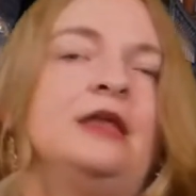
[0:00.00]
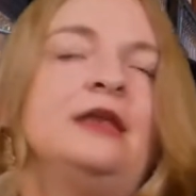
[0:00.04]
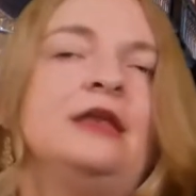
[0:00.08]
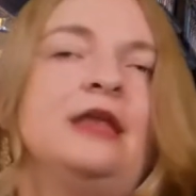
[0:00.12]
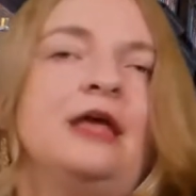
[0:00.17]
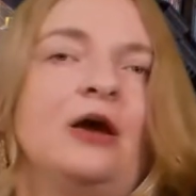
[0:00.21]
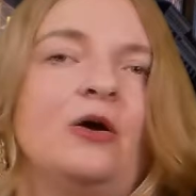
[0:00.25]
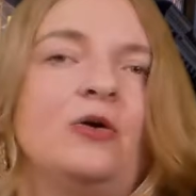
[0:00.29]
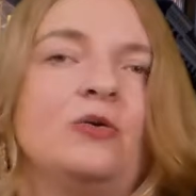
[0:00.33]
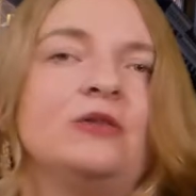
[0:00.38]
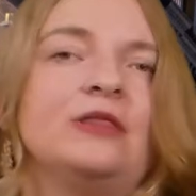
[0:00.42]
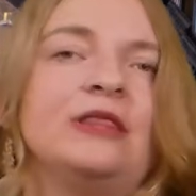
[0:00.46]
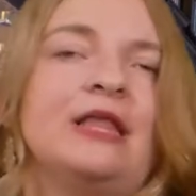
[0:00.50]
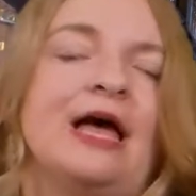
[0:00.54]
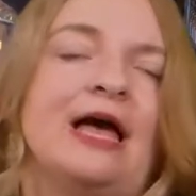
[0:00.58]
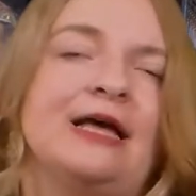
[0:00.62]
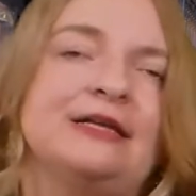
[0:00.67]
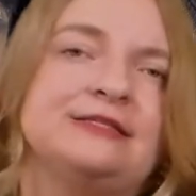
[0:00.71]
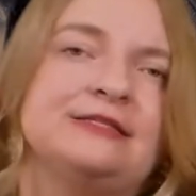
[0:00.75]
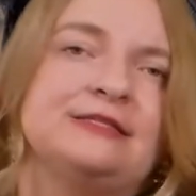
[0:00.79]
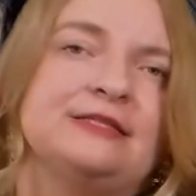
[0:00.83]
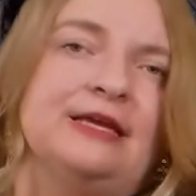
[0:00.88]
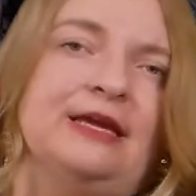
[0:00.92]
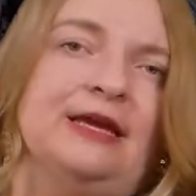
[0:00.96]
Now,
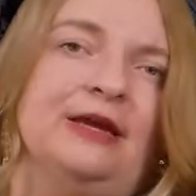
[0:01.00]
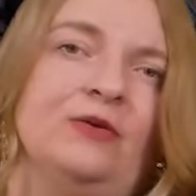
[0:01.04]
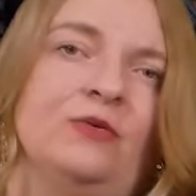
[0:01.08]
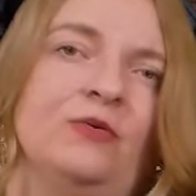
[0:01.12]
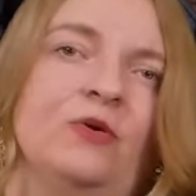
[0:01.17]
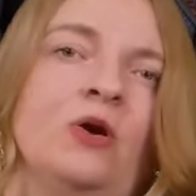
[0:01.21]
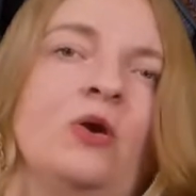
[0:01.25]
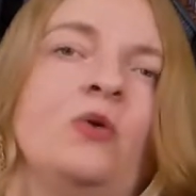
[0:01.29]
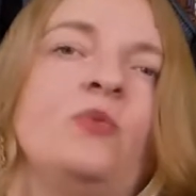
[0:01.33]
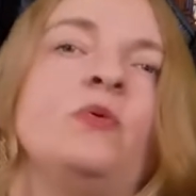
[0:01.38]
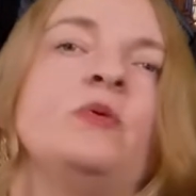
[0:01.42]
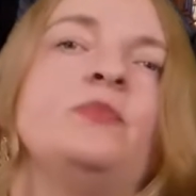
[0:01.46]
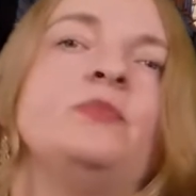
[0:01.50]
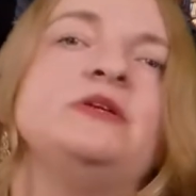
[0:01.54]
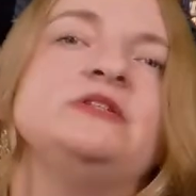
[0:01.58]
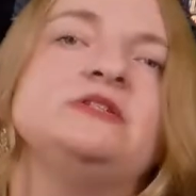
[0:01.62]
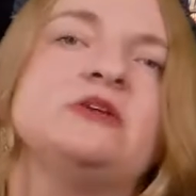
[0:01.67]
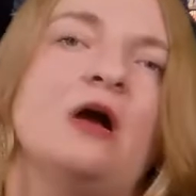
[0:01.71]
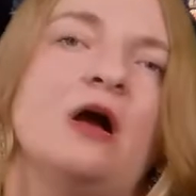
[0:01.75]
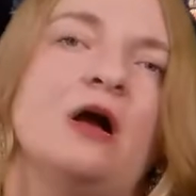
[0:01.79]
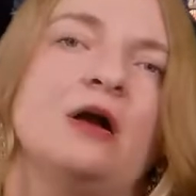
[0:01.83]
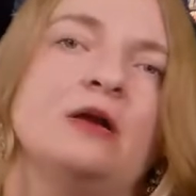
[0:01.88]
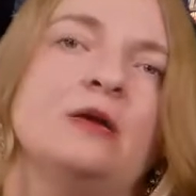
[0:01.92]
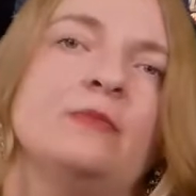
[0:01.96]
last thing, when we
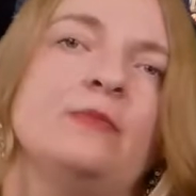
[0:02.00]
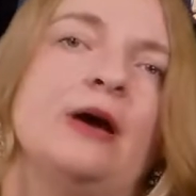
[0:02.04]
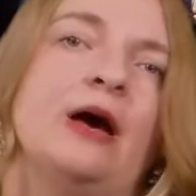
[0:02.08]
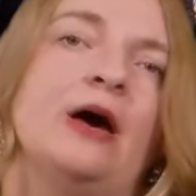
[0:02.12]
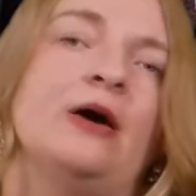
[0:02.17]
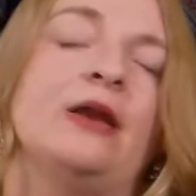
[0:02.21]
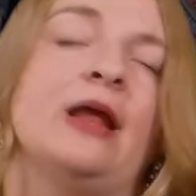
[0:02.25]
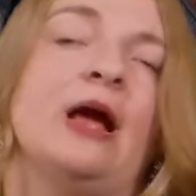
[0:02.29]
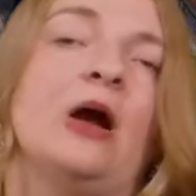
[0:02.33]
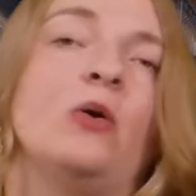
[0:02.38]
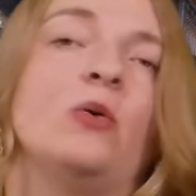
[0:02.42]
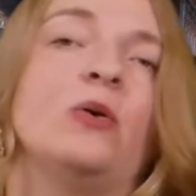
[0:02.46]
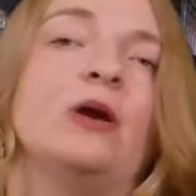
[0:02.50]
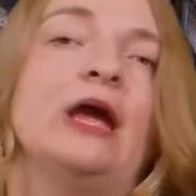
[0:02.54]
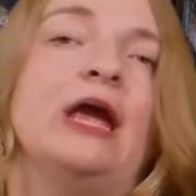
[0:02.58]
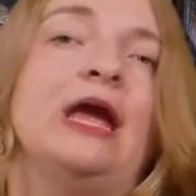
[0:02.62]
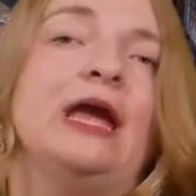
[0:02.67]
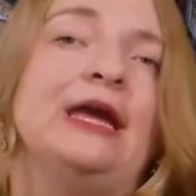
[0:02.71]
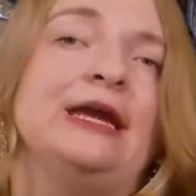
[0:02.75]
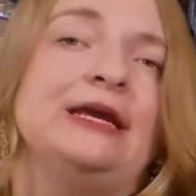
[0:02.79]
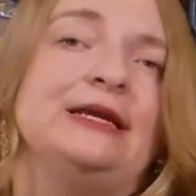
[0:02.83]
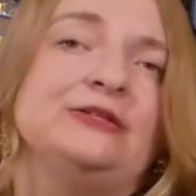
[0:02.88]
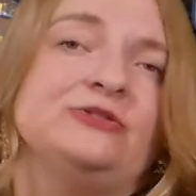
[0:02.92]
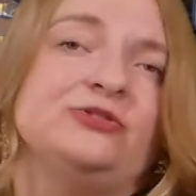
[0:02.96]
talk about our
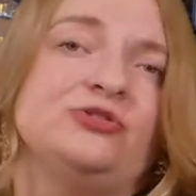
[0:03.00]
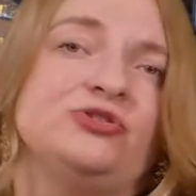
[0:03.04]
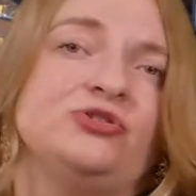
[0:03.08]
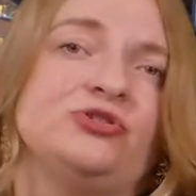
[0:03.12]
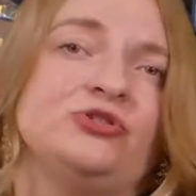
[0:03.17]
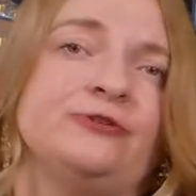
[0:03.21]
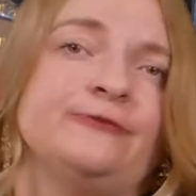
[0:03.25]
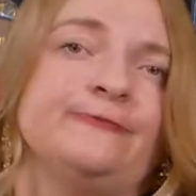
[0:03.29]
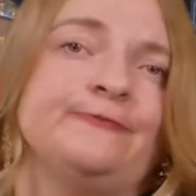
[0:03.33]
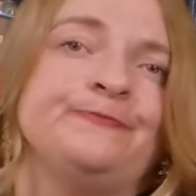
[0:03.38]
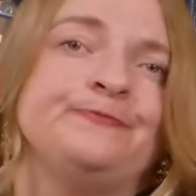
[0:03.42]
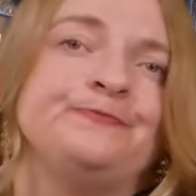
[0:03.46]
age.